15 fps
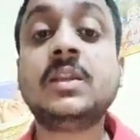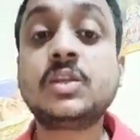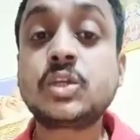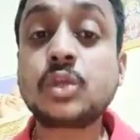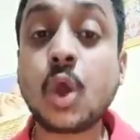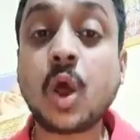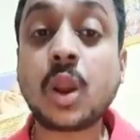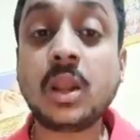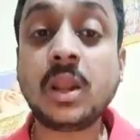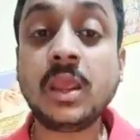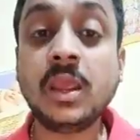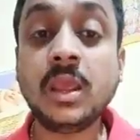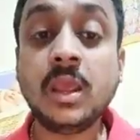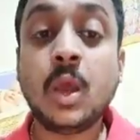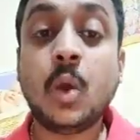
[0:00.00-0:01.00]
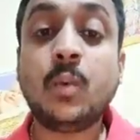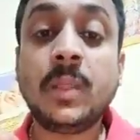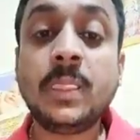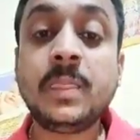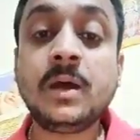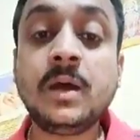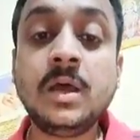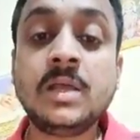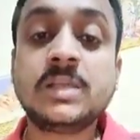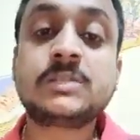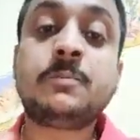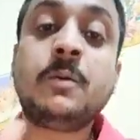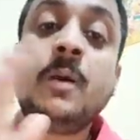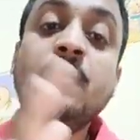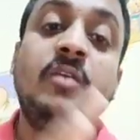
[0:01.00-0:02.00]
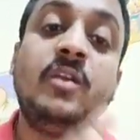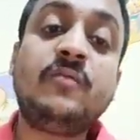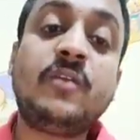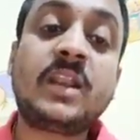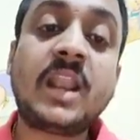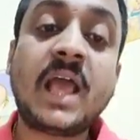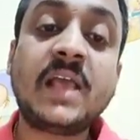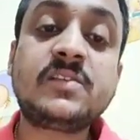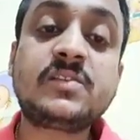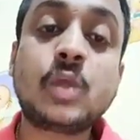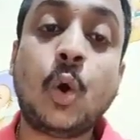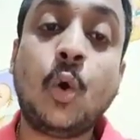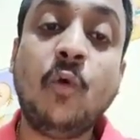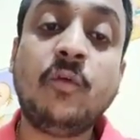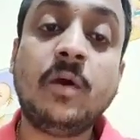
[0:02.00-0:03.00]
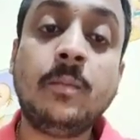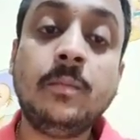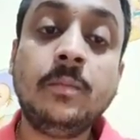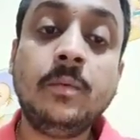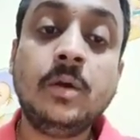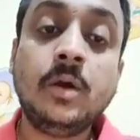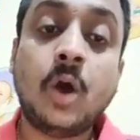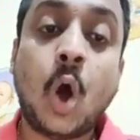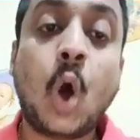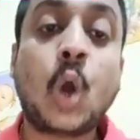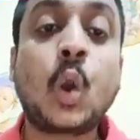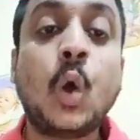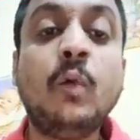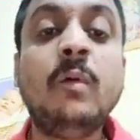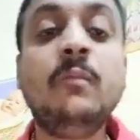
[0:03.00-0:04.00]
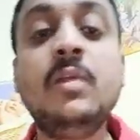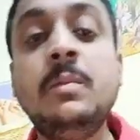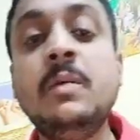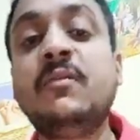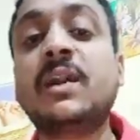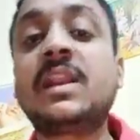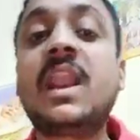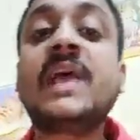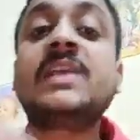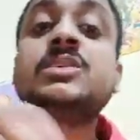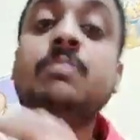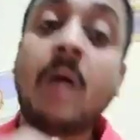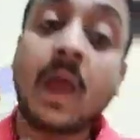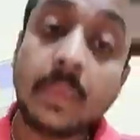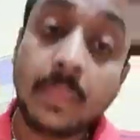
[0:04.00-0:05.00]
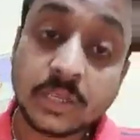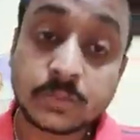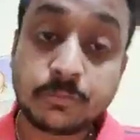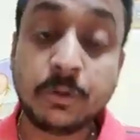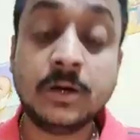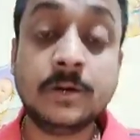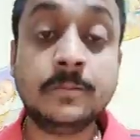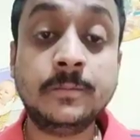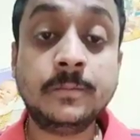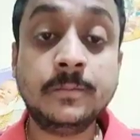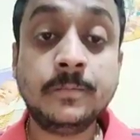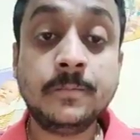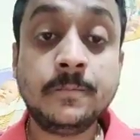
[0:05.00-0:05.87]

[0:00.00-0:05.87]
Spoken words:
surely when the sperm will fertilize the ovum or ovum will be fertilized by the sperm,